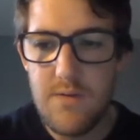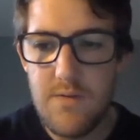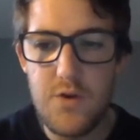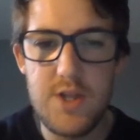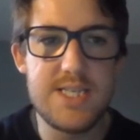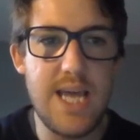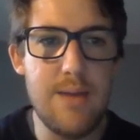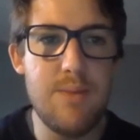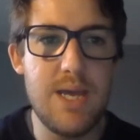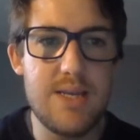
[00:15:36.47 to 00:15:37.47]
for the
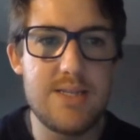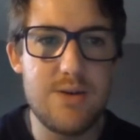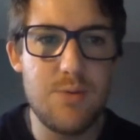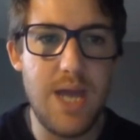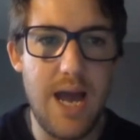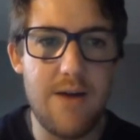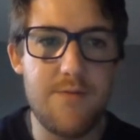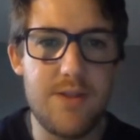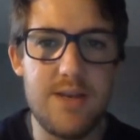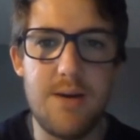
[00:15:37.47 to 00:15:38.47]
same years that we
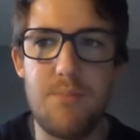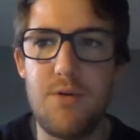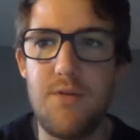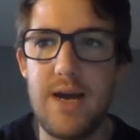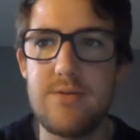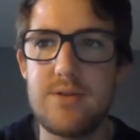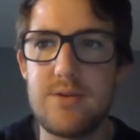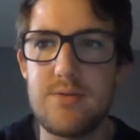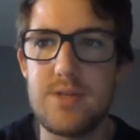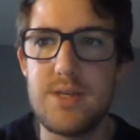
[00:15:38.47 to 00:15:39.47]
have the number of
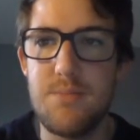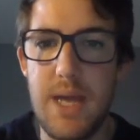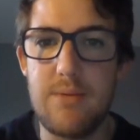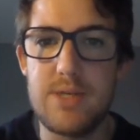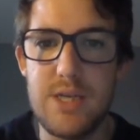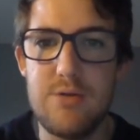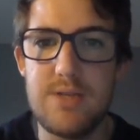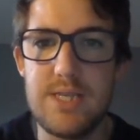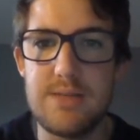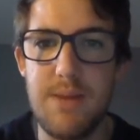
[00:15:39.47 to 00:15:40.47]
households to be able to
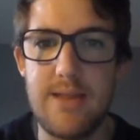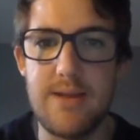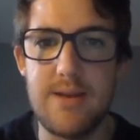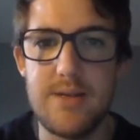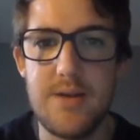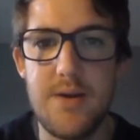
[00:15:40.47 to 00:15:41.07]
use this method.